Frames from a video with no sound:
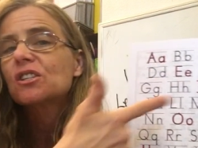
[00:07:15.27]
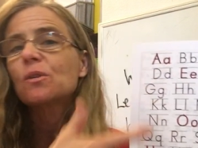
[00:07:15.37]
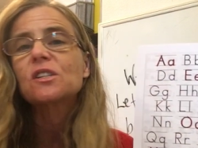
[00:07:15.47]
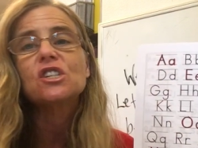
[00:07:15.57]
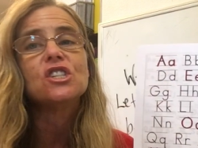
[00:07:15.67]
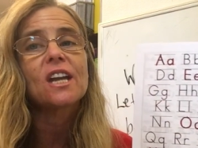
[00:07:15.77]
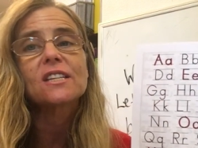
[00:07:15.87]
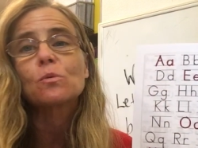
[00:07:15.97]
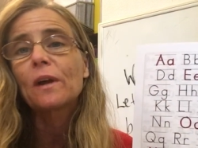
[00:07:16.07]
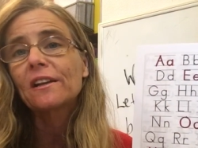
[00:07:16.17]
So it's
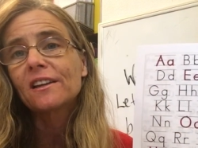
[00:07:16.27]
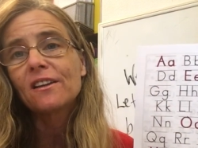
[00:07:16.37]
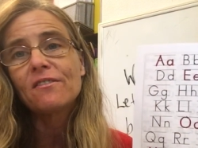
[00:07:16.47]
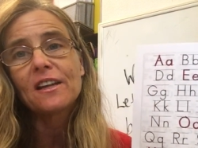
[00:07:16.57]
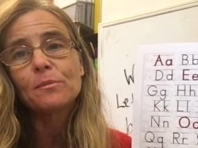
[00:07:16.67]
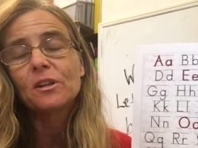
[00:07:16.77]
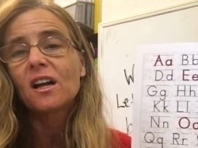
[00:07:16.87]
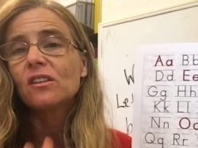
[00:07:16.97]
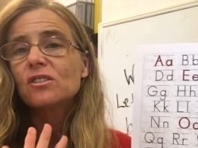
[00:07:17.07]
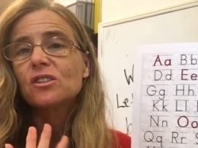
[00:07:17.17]
just readily available
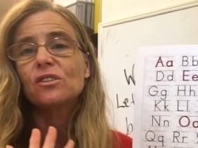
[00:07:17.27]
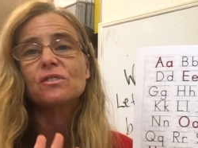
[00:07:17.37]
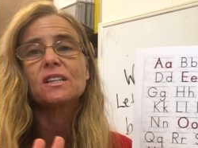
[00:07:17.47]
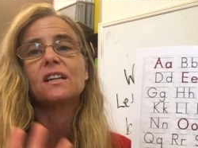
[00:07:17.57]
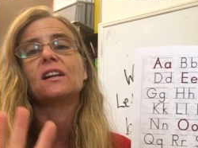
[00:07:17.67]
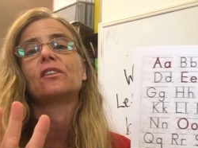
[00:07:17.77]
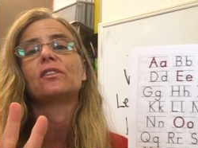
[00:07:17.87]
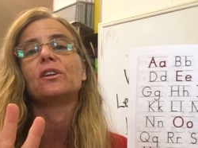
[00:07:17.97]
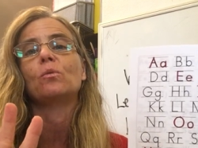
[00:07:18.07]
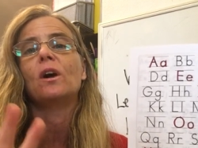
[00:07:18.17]
colors. You can use any
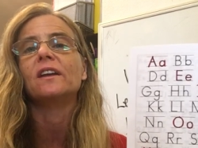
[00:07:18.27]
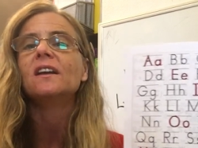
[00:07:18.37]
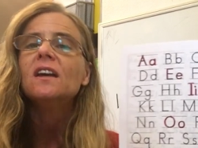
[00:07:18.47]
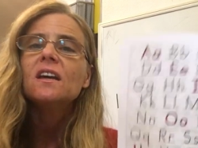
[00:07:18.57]
color that you want.